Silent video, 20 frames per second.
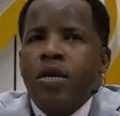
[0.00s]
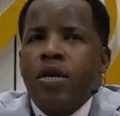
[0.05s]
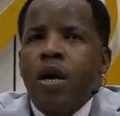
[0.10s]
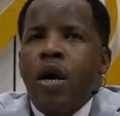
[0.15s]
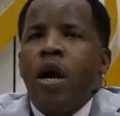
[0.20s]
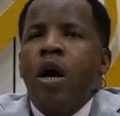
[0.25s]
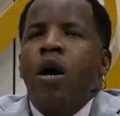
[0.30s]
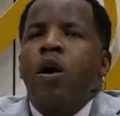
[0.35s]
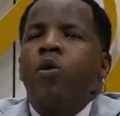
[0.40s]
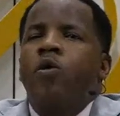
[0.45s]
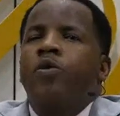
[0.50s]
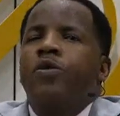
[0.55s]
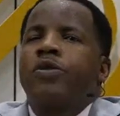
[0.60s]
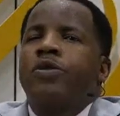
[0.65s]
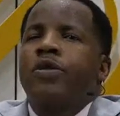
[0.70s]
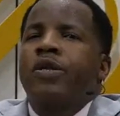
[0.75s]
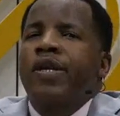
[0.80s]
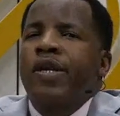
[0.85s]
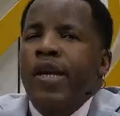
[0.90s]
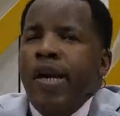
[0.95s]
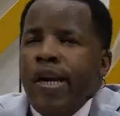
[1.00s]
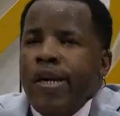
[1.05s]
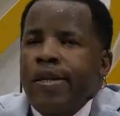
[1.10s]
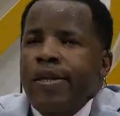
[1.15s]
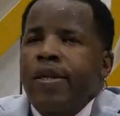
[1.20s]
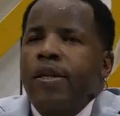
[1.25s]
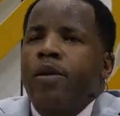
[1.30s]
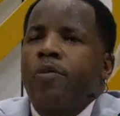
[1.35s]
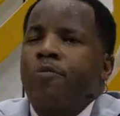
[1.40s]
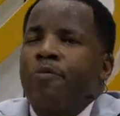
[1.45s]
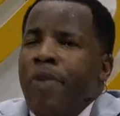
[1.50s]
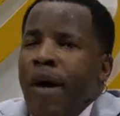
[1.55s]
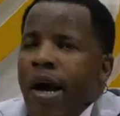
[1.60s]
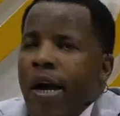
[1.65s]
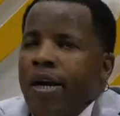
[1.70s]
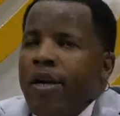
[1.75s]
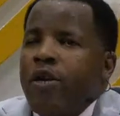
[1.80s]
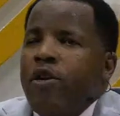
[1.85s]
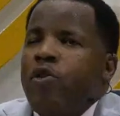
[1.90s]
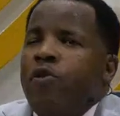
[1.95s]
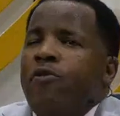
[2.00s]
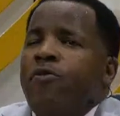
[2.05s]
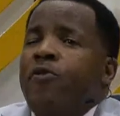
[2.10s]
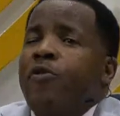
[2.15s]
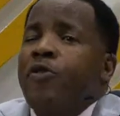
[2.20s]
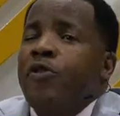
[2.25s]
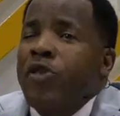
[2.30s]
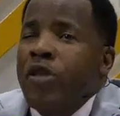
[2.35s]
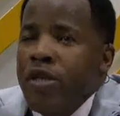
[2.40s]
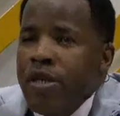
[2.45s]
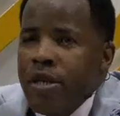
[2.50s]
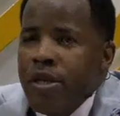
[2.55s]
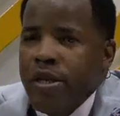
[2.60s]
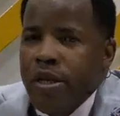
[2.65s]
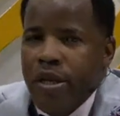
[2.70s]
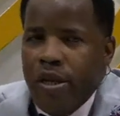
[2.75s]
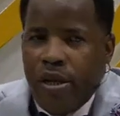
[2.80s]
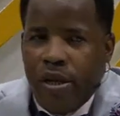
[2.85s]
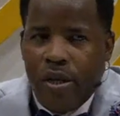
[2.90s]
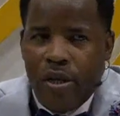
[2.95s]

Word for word: How to get back your virginity.